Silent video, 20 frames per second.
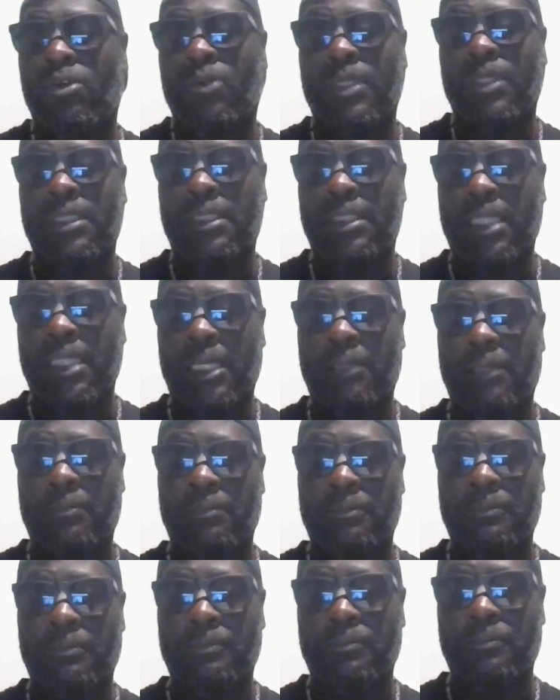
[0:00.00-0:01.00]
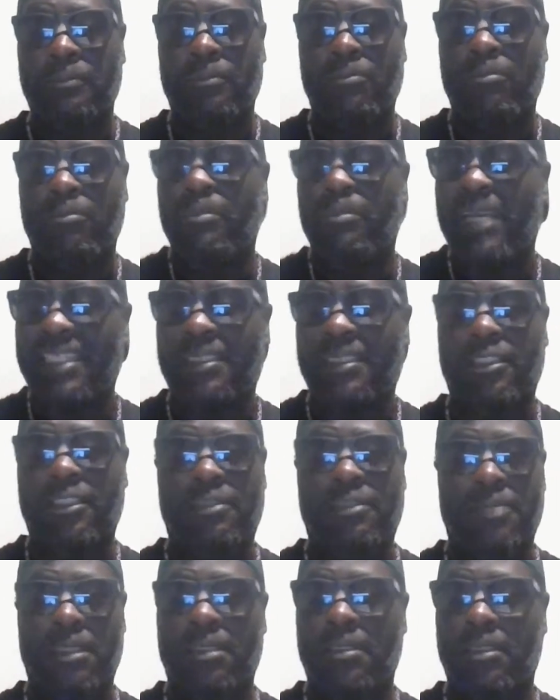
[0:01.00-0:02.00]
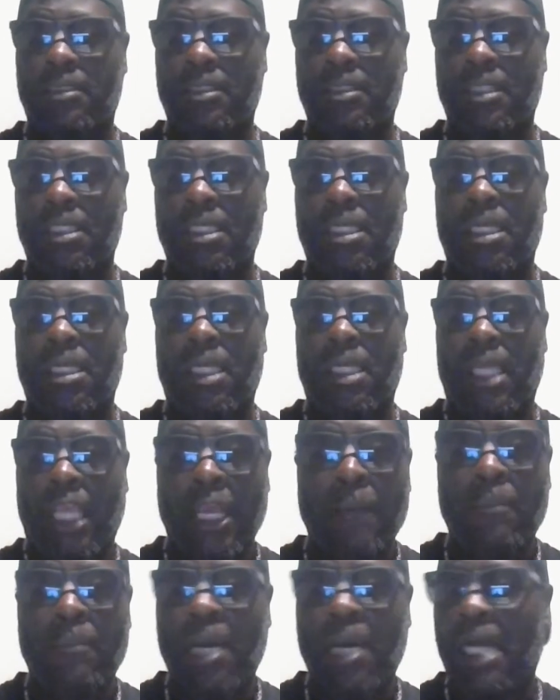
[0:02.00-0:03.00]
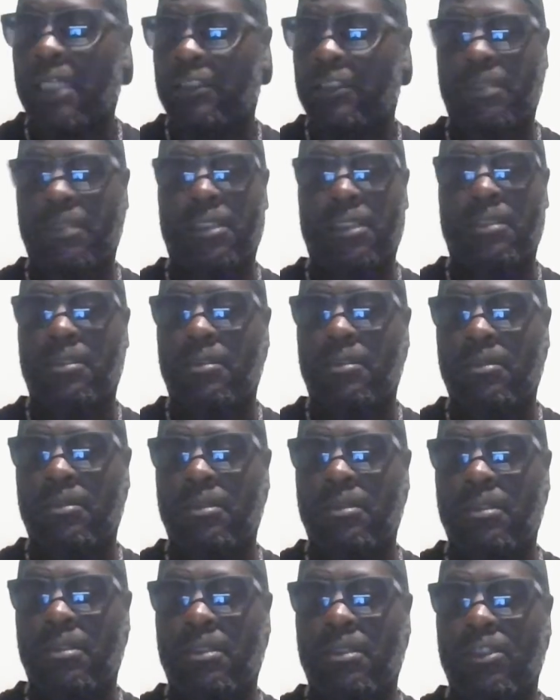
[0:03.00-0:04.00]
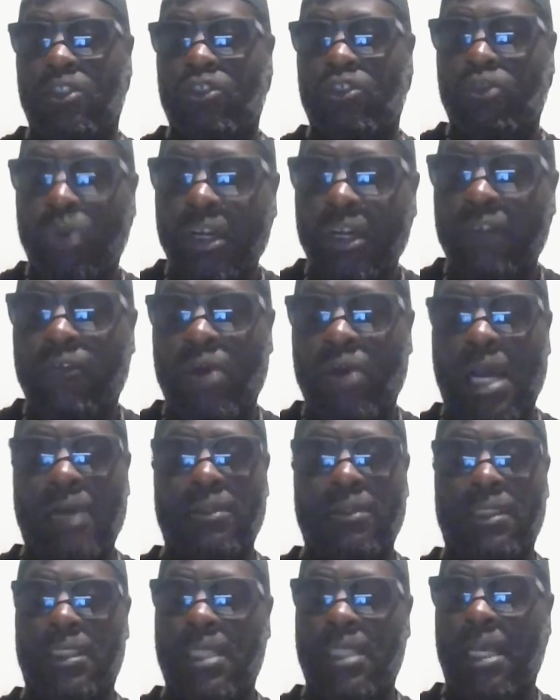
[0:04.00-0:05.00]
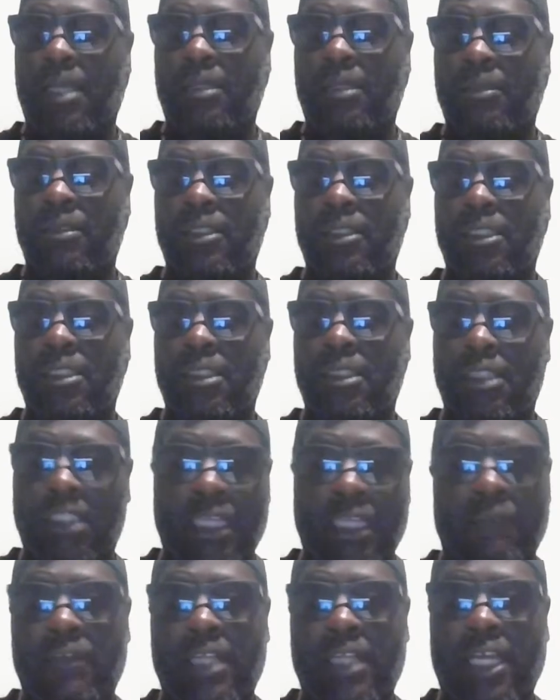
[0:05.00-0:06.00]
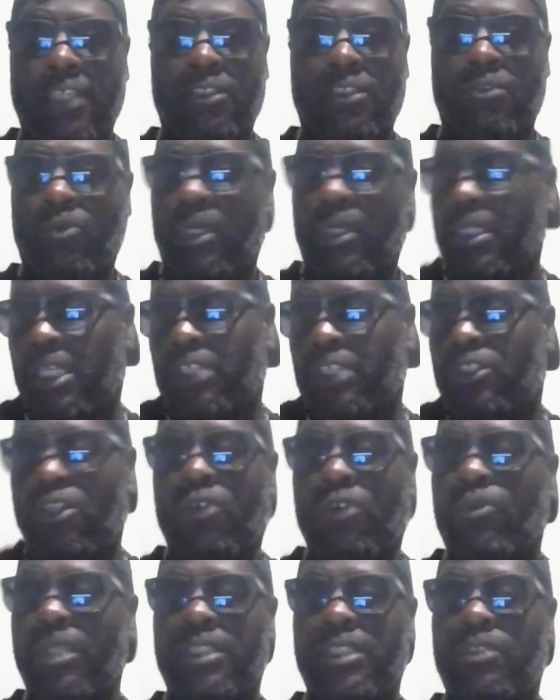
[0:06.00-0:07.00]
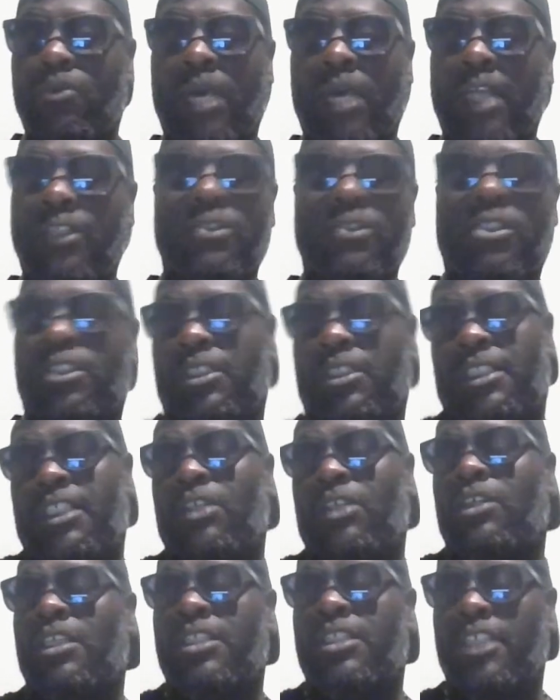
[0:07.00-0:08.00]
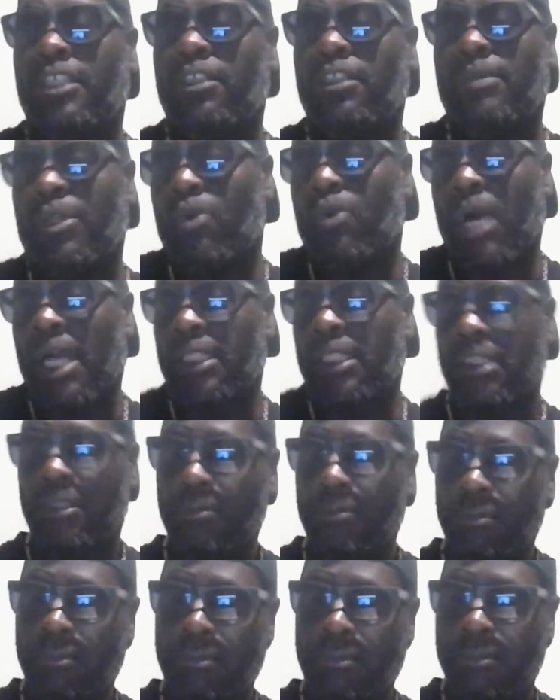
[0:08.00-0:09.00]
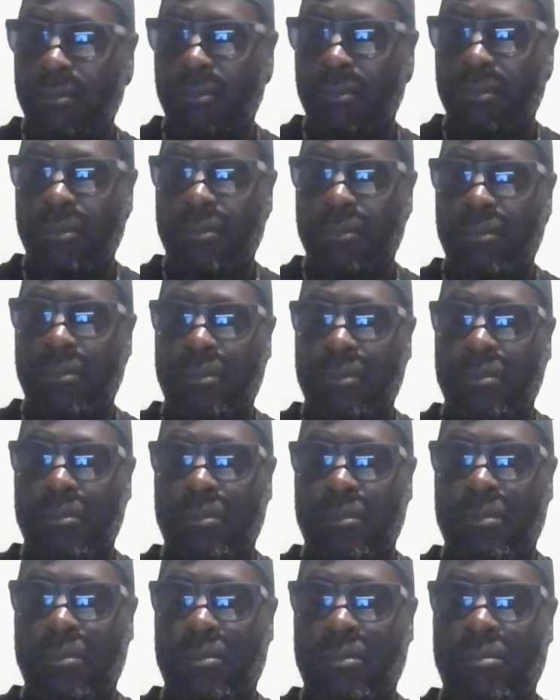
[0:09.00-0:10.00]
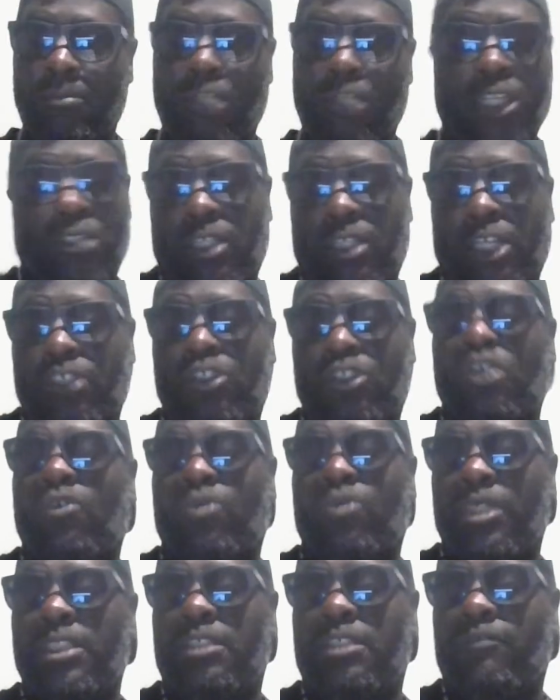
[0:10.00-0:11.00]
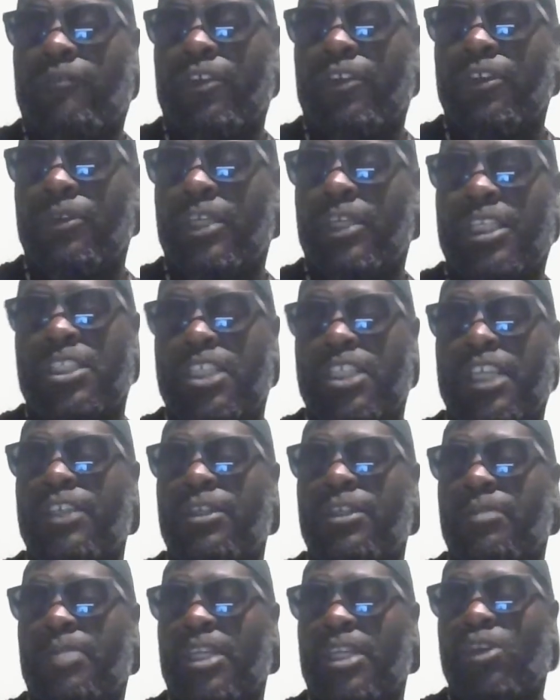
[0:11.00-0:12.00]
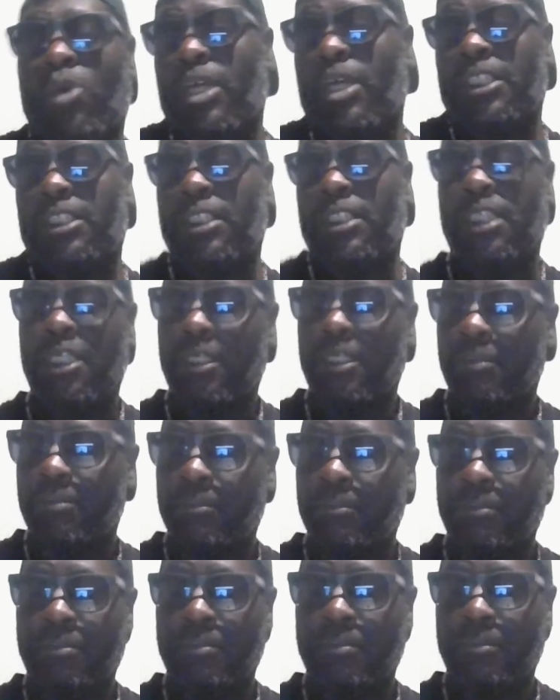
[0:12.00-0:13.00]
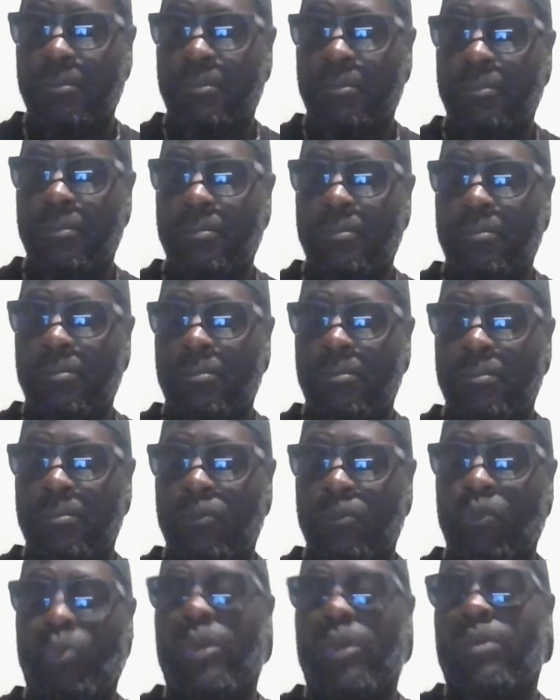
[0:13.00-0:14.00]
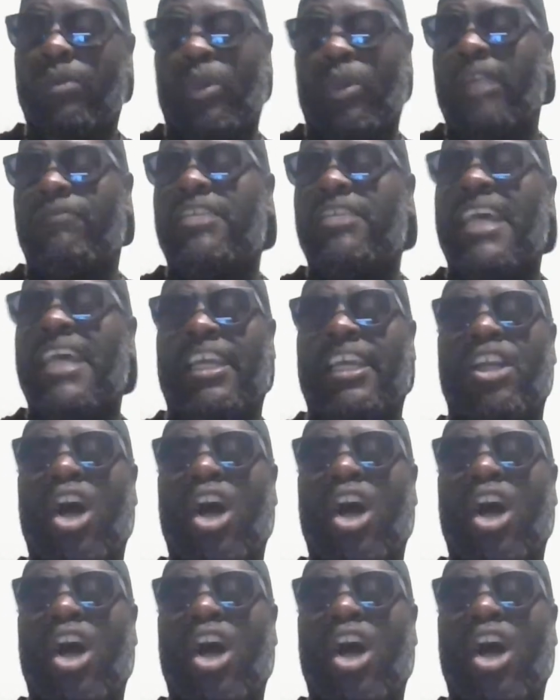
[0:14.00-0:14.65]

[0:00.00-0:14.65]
what to say. Message me, inbox me, 24 hours a day, 7 days a week. There's no reason why you should still continue to be watching. There's no reason for you to continue to be questioning it. We've taken